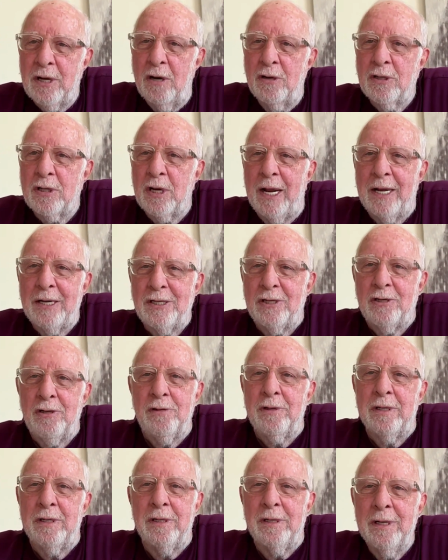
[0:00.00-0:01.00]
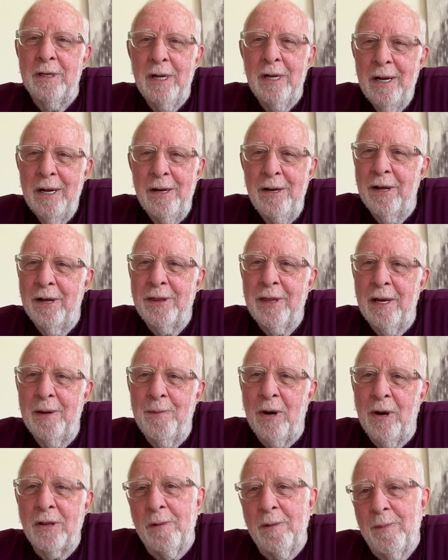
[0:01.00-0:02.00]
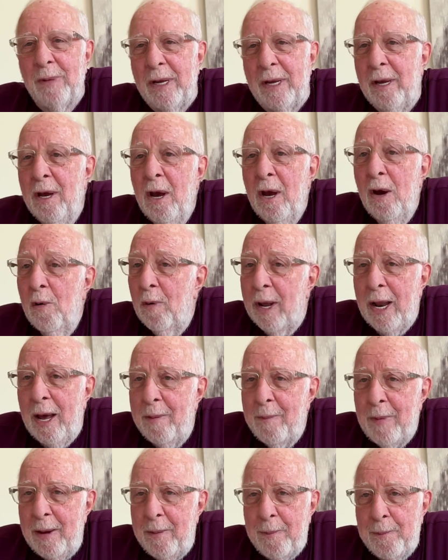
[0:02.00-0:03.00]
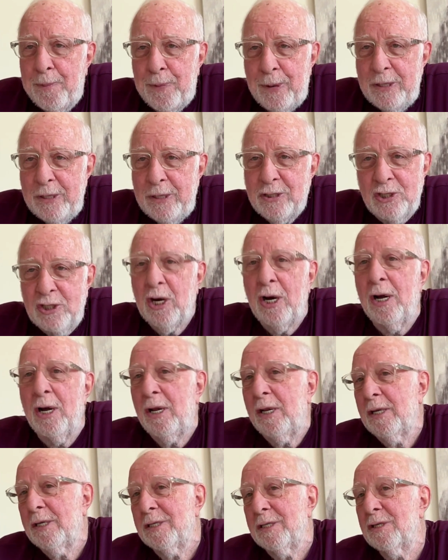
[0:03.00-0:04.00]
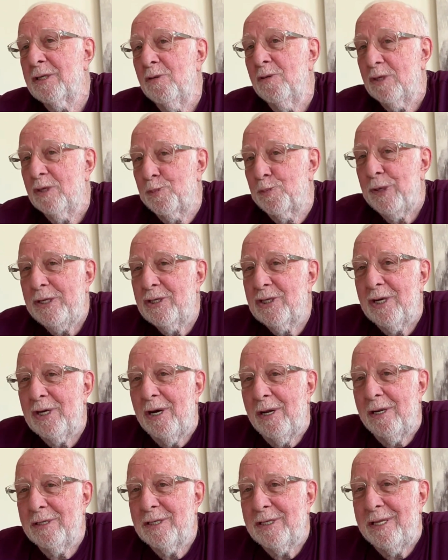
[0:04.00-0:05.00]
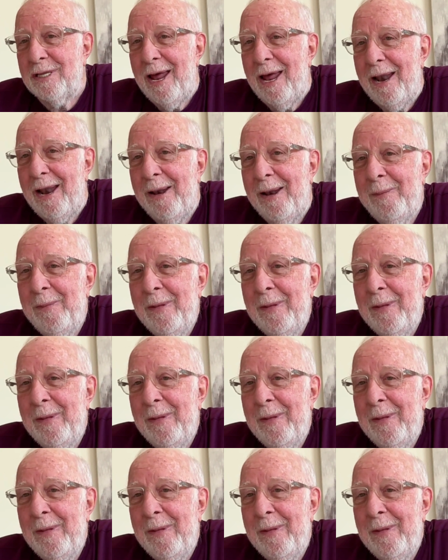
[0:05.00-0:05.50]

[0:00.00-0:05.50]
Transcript: social attitude and nothing bothered me. When I met Prince Charles, who was Prince Charles then,